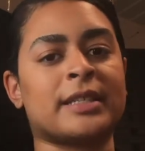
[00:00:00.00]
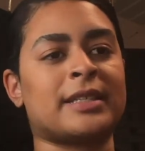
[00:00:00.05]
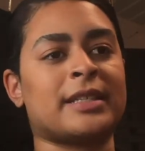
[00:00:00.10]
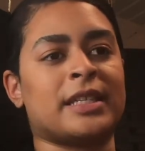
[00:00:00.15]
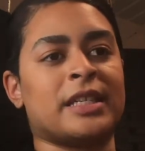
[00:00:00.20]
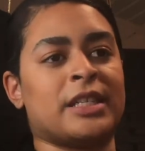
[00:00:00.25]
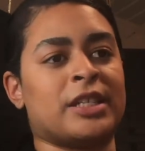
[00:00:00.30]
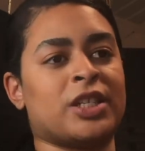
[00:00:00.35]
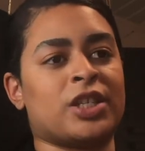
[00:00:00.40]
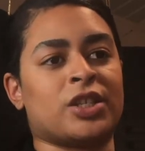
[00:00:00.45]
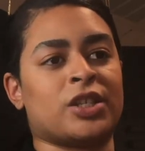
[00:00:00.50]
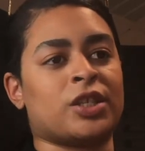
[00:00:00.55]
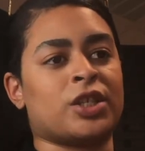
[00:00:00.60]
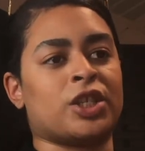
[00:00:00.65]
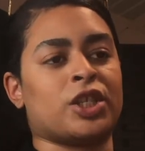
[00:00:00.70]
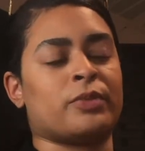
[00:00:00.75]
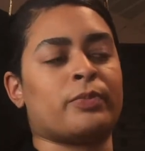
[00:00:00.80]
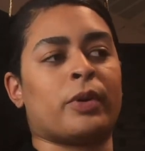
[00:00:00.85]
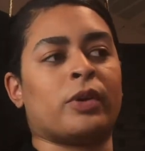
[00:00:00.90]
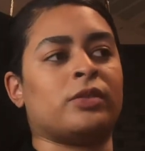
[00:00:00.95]
It's easier to
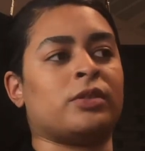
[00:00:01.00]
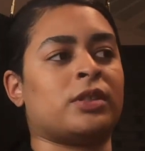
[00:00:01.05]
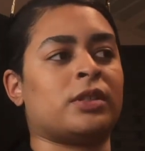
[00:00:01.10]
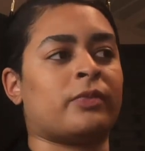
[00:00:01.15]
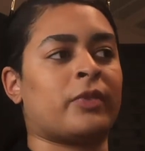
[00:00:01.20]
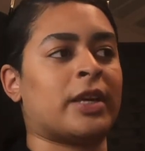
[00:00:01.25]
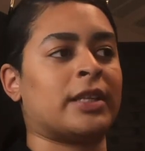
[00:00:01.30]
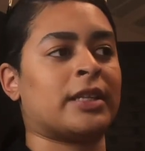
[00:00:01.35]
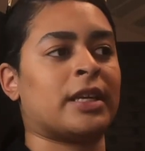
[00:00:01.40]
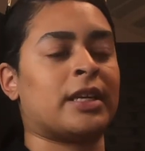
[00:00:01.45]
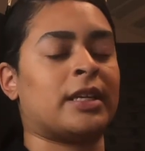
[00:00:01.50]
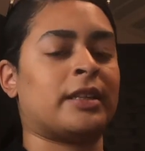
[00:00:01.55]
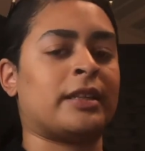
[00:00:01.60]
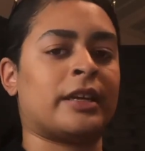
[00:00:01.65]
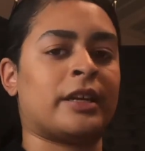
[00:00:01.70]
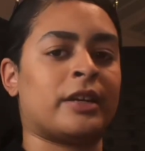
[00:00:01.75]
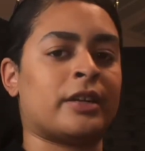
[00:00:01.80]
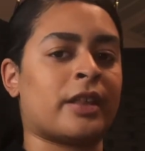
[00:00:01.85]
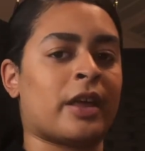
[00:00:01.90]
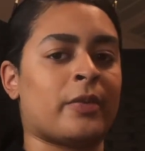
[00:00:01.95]
just post them right then and
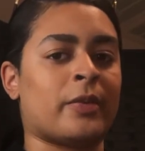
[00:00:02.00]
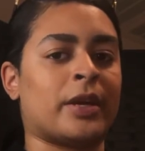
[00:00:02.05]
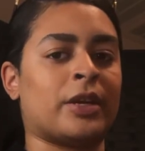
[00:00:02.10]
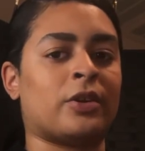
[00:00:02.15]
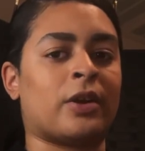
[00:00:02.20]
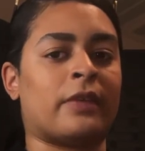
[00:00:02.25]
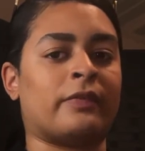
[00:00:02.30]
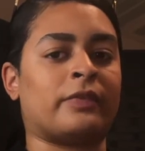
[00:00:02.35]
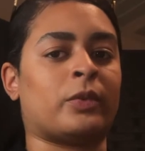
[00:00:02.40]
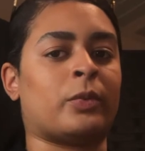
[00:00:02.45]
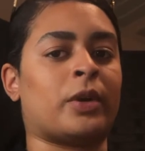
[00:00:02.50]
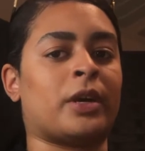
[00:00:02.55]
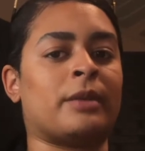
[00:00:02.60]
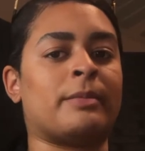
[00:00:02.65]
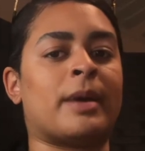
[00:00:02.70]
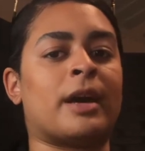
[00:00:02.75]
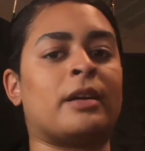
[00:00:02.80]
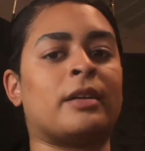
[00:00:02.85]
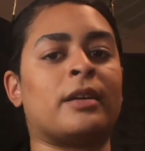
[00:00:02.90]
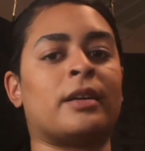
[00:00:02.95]
there, that way you don't have to worry
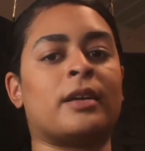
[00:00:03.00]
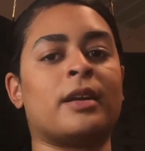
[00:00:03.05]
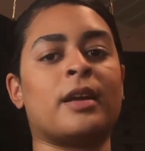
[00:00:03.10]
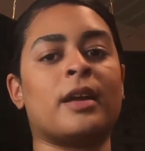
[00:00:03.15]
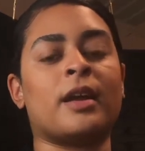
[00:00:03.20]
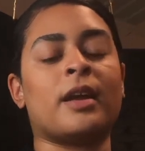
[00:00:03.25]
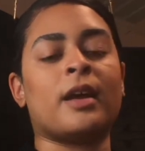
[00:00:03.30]
about it.